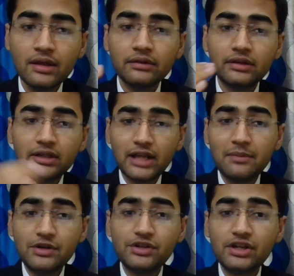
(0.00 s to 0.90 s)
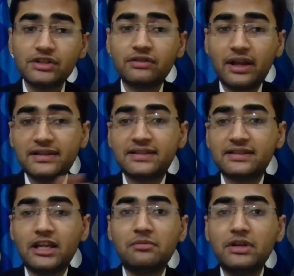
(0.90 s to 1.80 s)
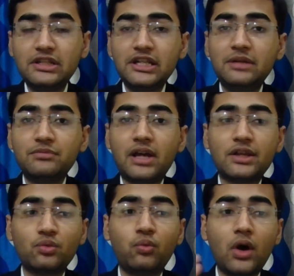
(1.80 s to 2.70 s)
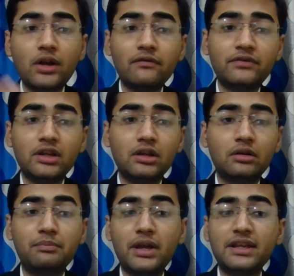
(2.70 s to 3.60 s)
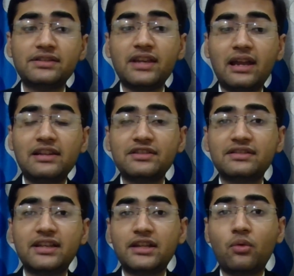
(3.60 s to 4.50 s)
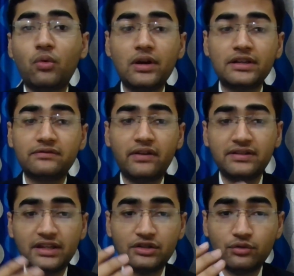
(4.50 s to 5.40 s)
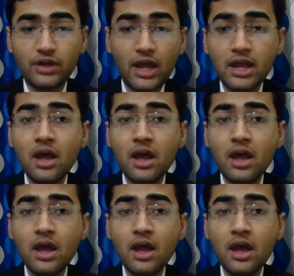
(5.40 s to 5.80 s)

The climate change crisis can be deemed as one of the biggest challenges that our world is facing today,